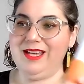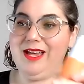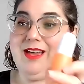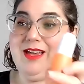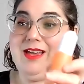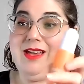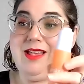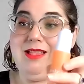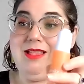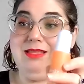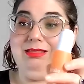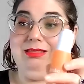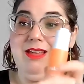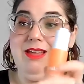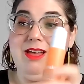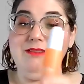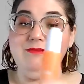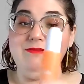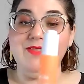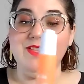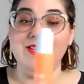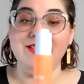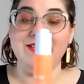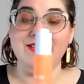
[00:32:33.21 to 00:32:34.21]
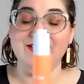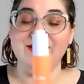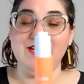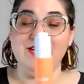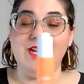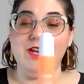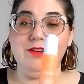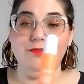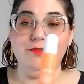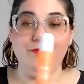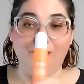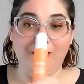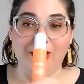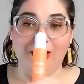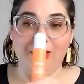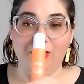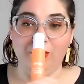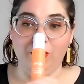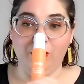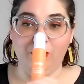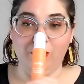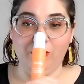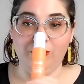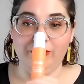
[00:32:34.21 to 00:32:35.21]
I love this stuff. My
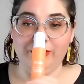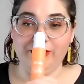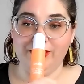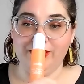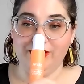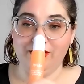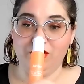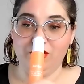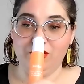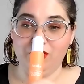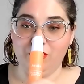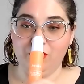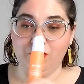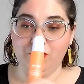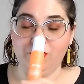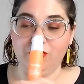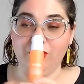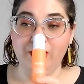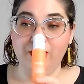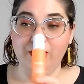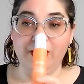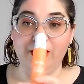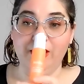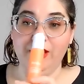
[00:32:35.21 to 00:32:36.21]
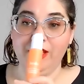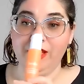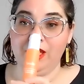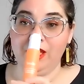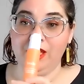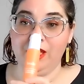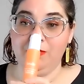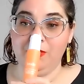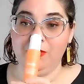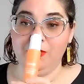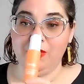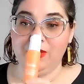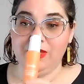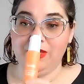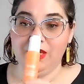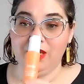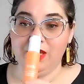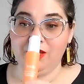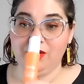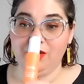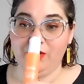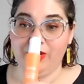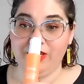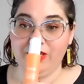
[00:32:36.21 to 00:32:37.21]
goal is to keep using
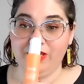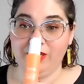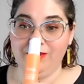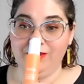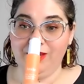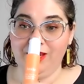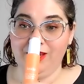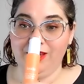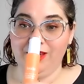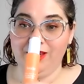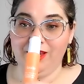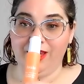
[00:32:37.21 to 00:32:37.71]
it twice a week.